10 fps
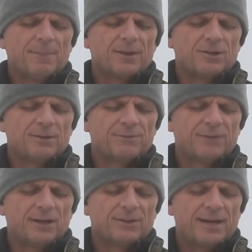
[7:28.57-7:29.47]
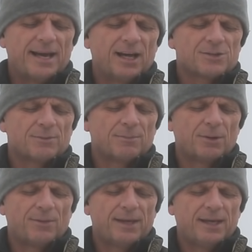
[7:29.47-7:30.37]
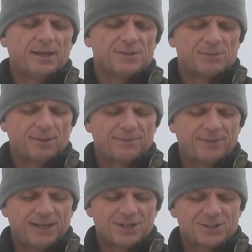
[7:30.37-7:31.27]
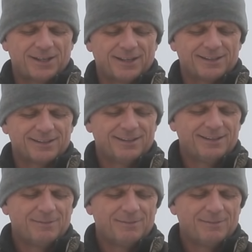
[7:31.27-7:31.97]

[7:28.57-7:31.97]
that couldn't find their ass with both hands with a flashlight.